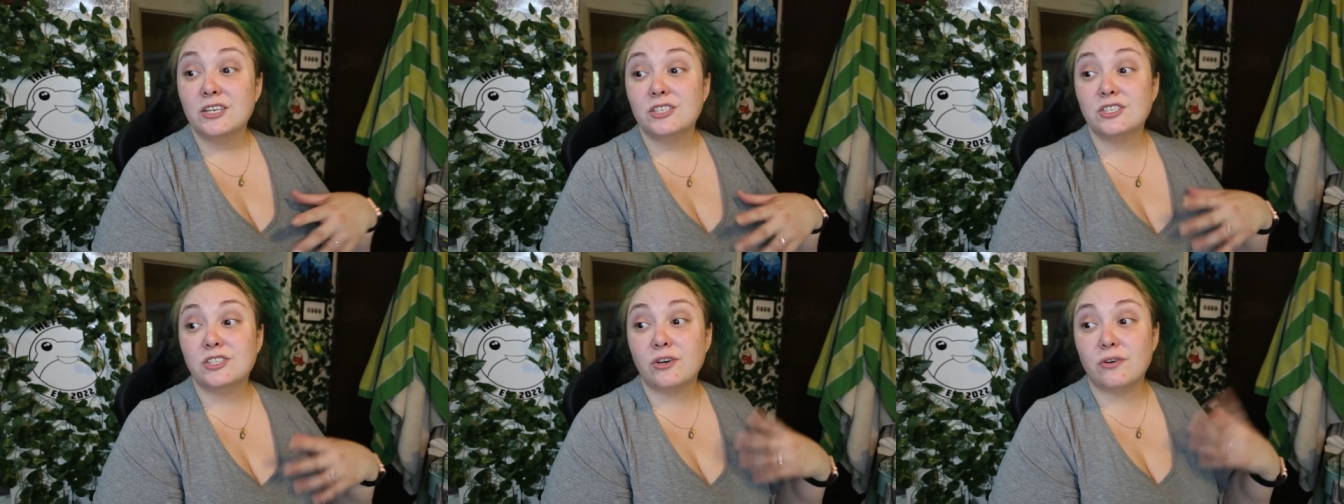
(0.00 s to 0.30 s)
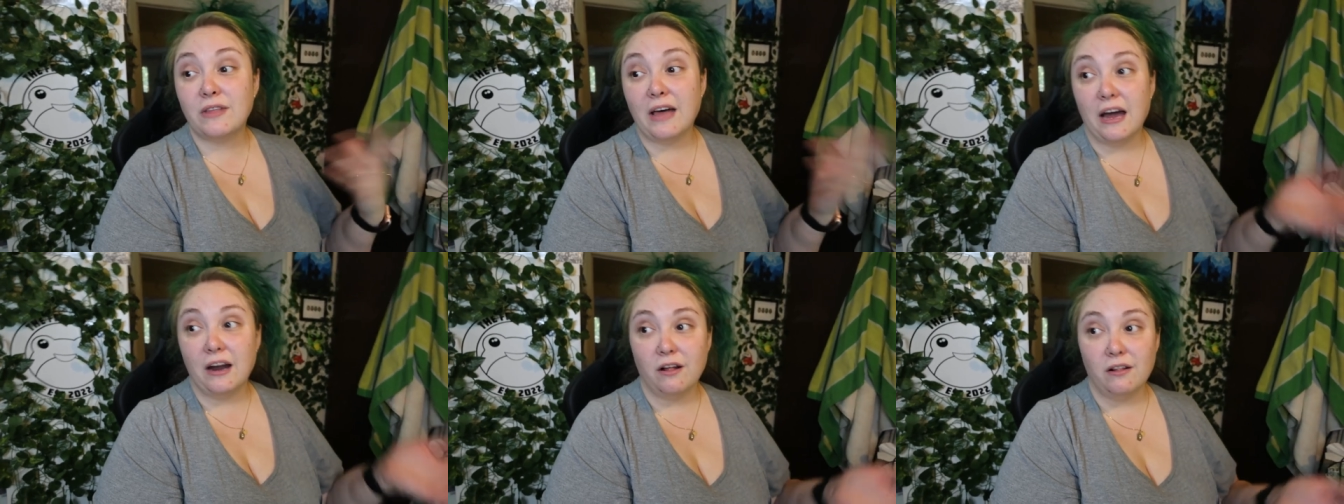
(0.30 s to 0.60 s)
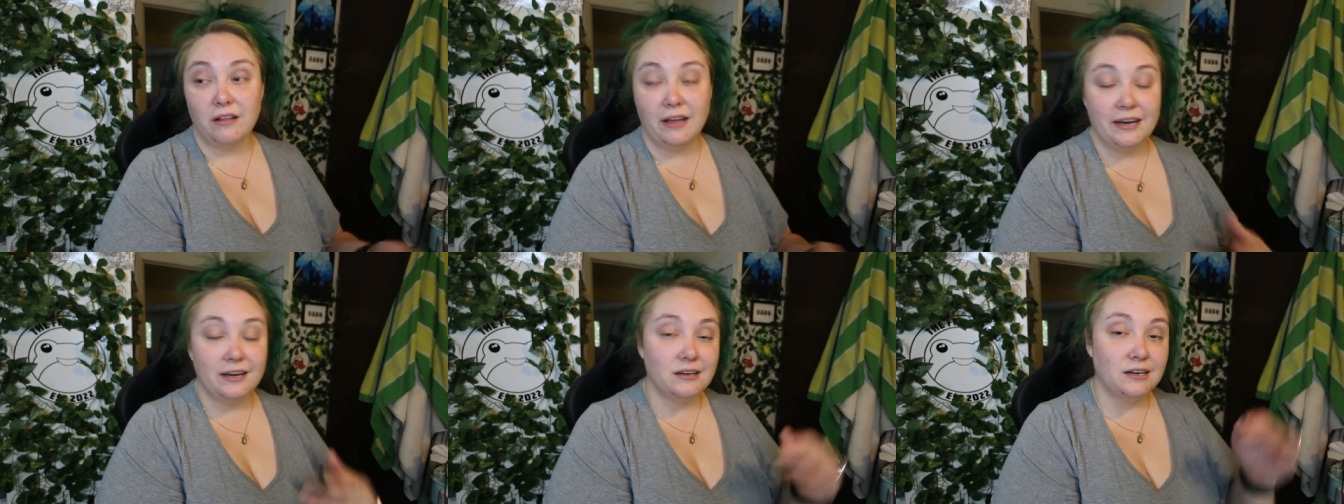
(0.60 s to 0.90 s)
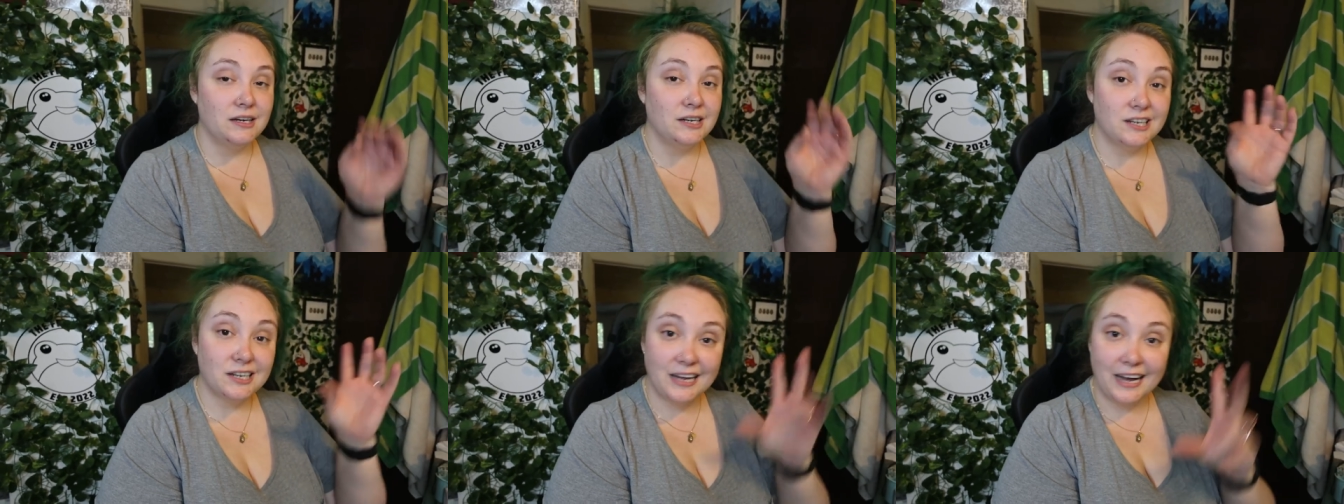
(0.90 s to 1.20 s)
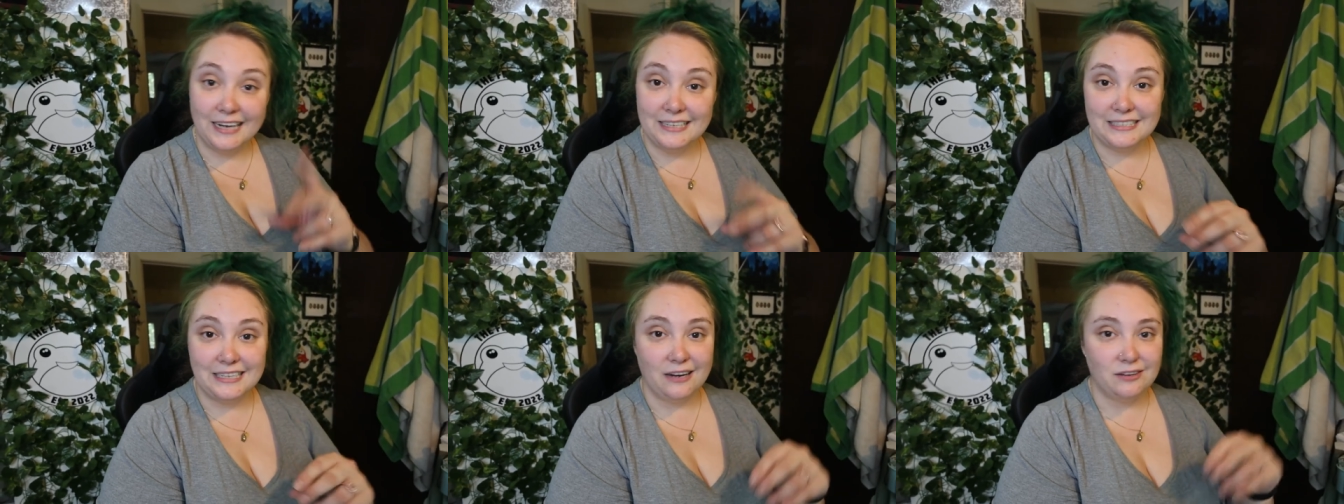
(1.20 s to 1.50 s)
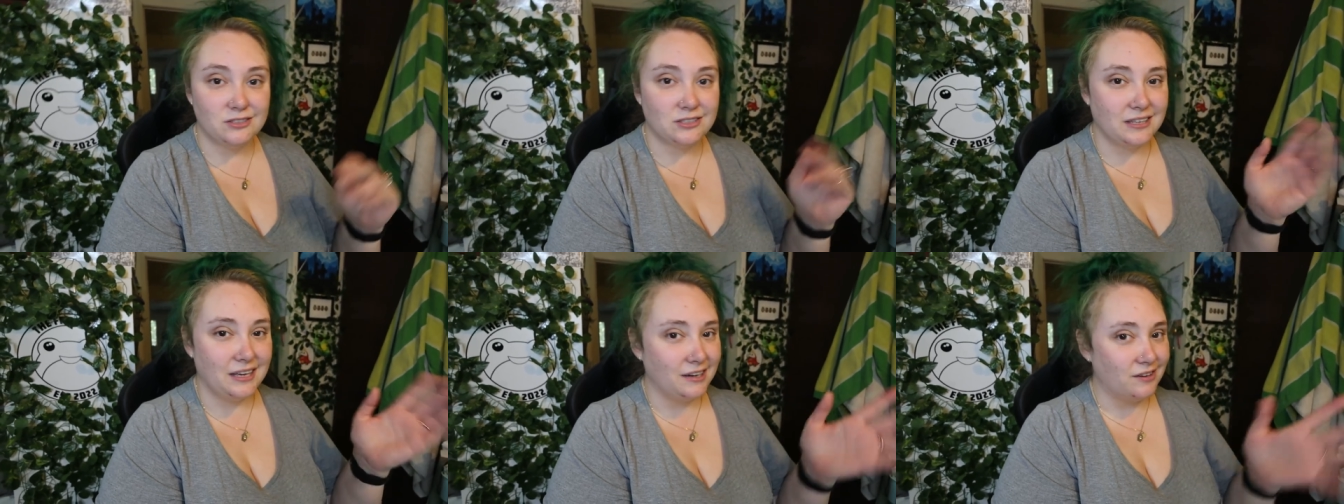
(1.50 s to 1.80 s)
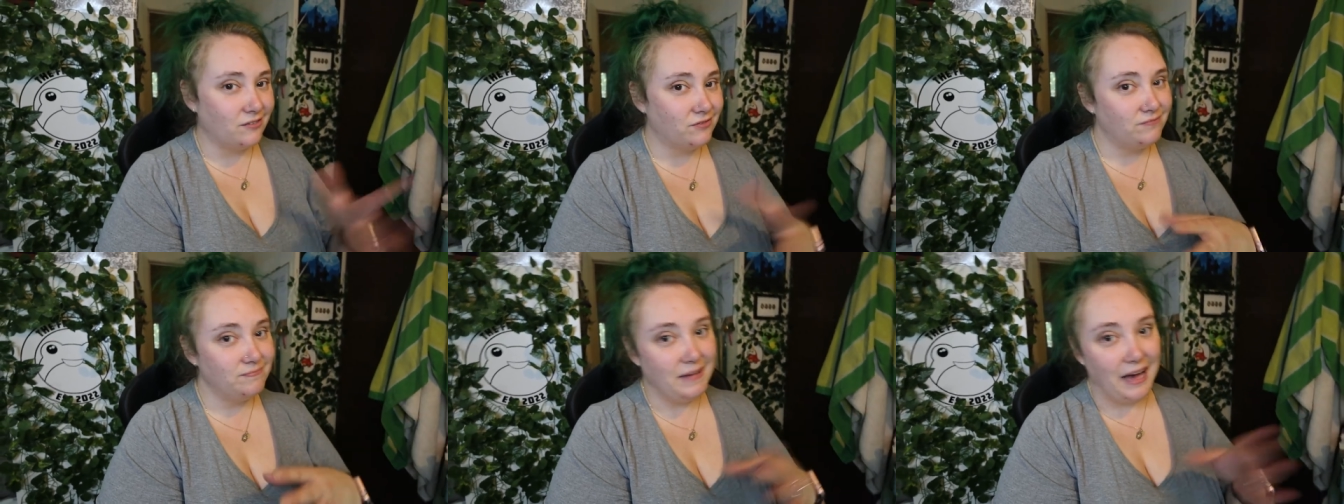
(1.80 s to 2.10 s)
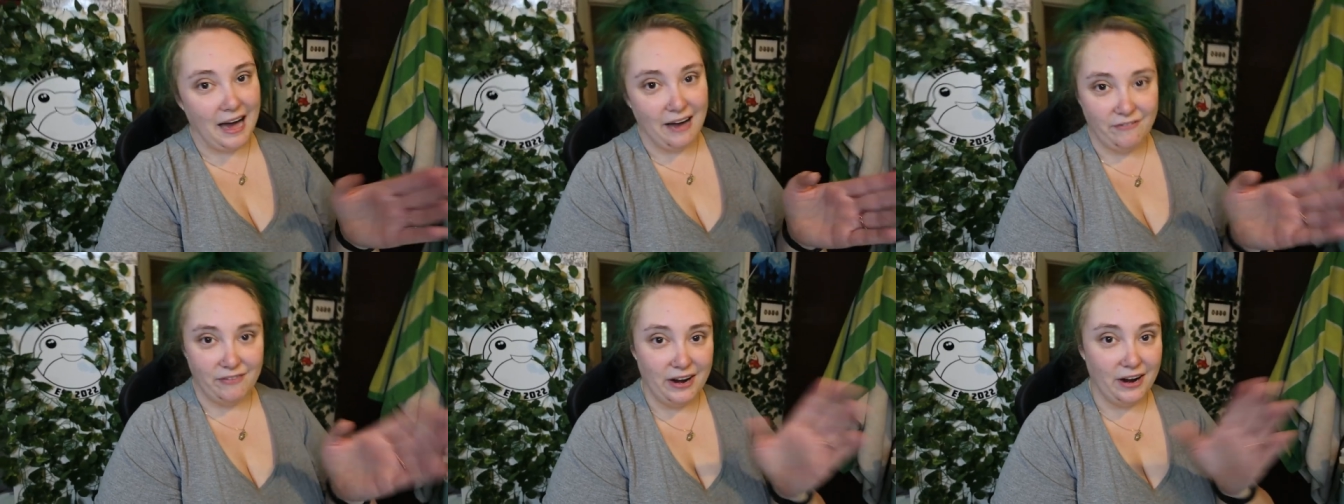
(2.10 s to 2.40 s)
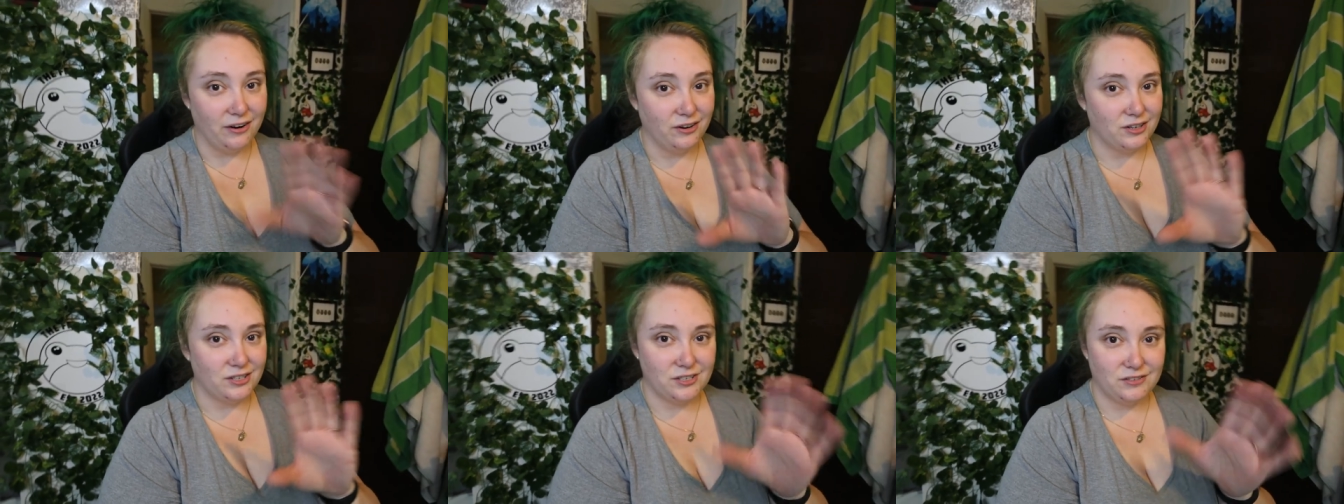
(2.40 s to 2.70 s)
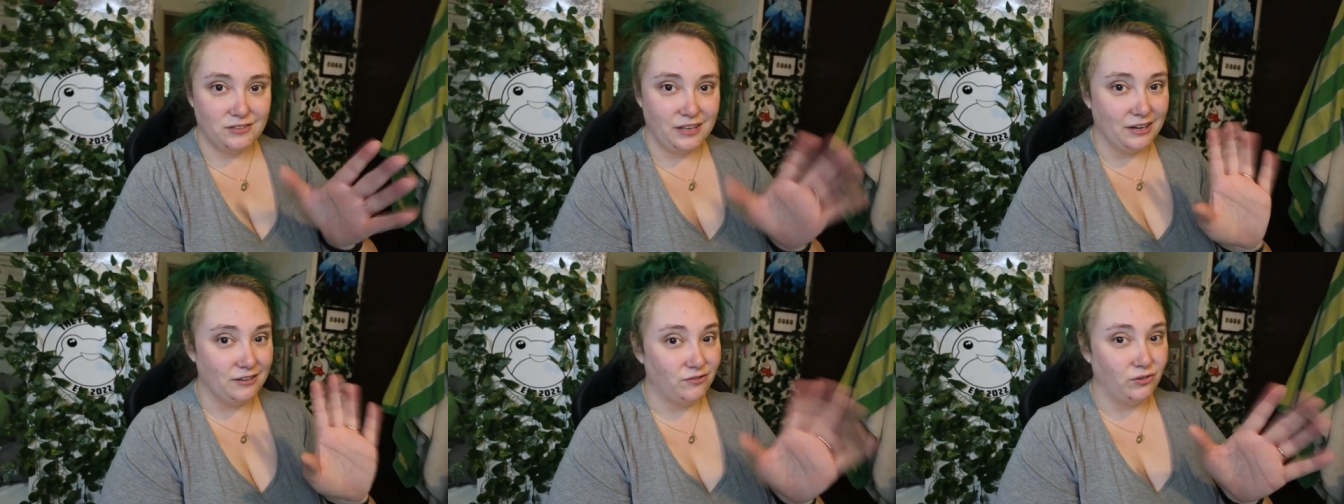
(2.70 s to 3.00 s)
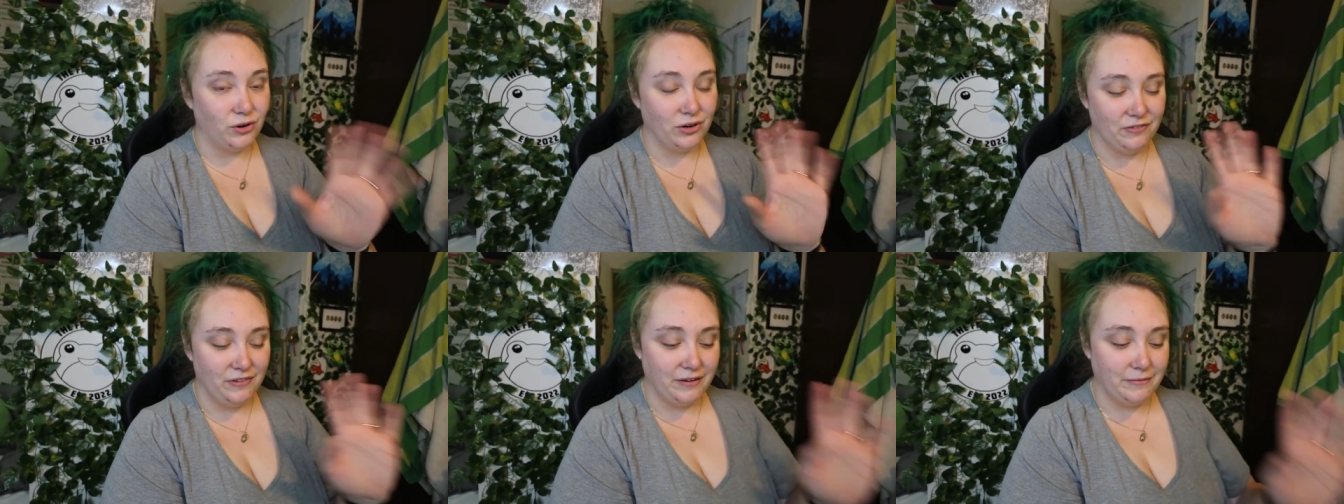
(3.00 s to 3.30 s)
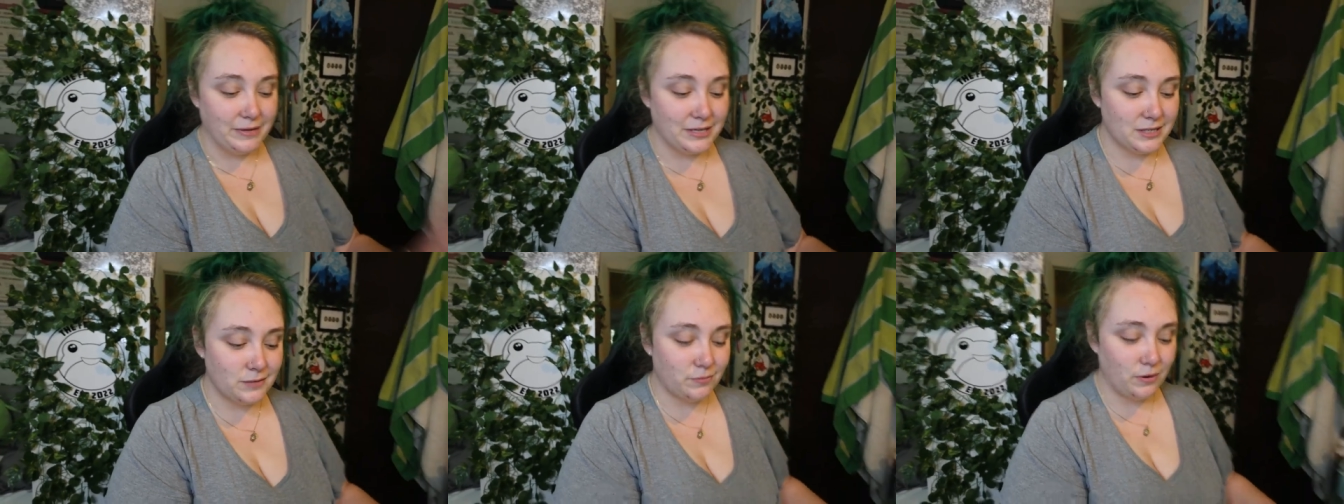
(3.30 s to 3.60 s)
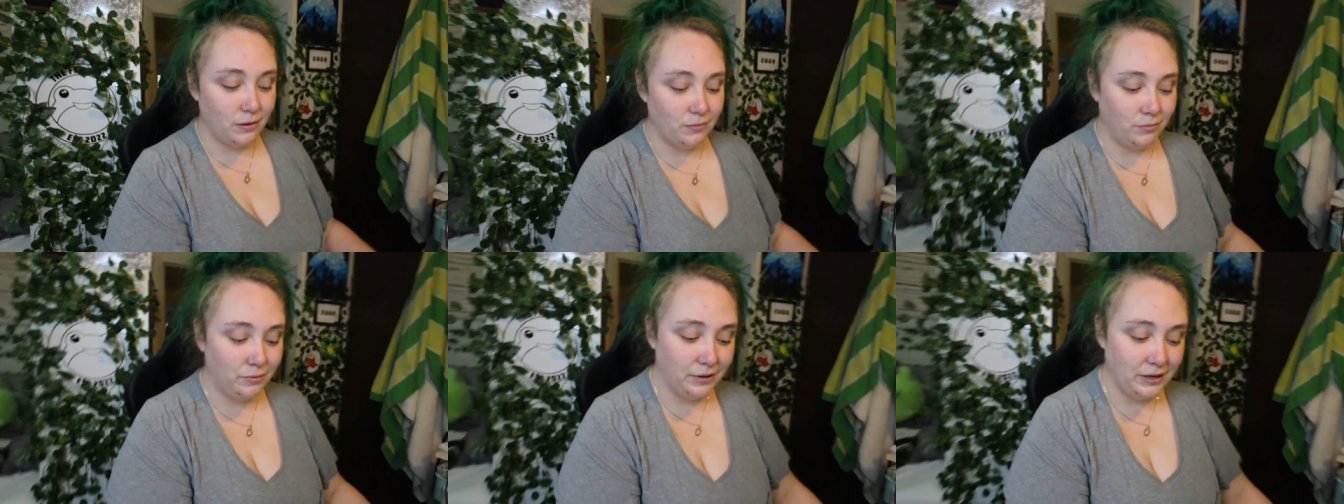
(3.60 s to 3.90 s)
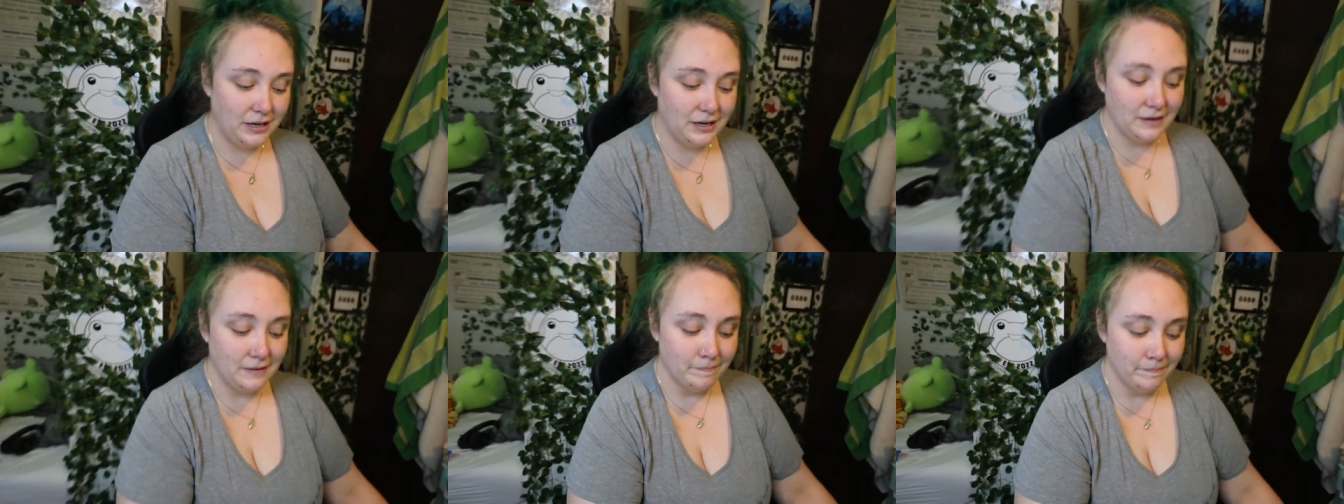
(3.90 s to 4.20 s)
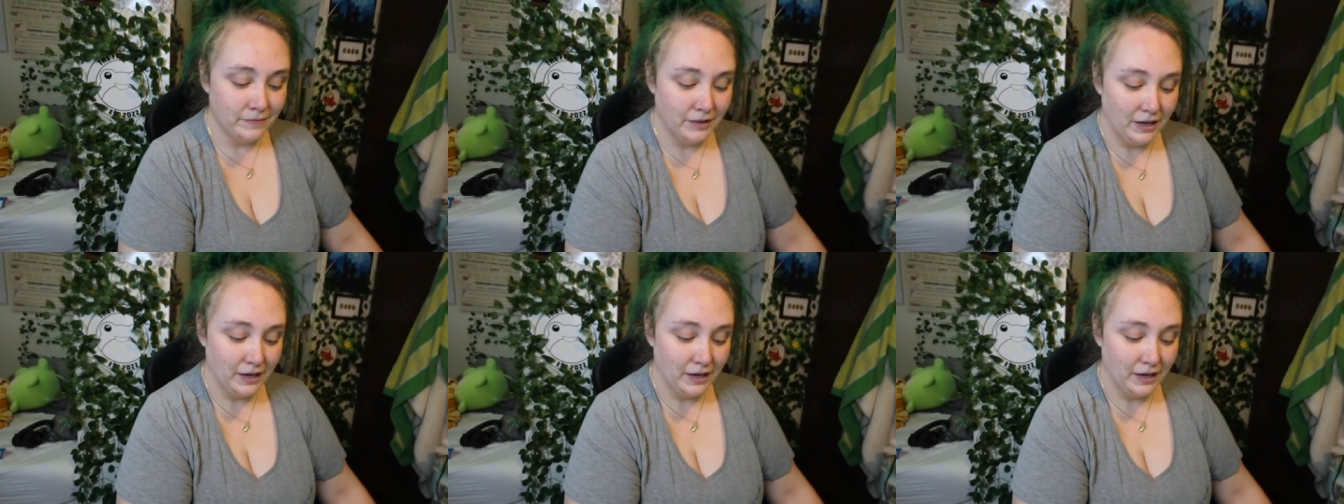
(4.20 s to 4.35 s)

So that'll like cut down to like half an hour to like 45 minutes probably